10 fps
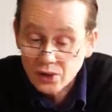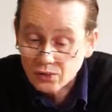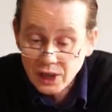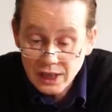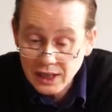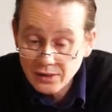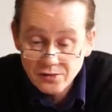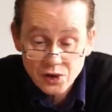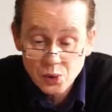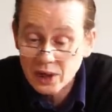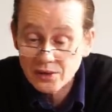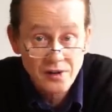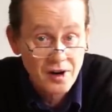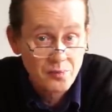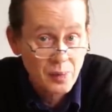Really, for
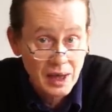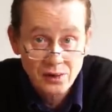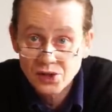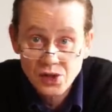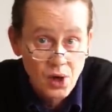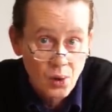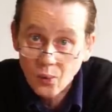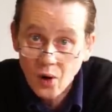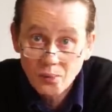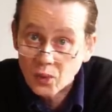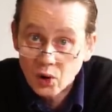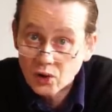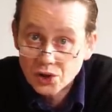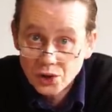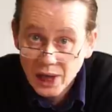£25, what more
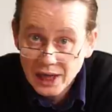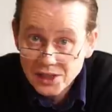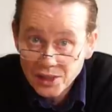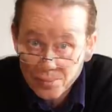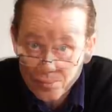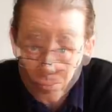could you ask?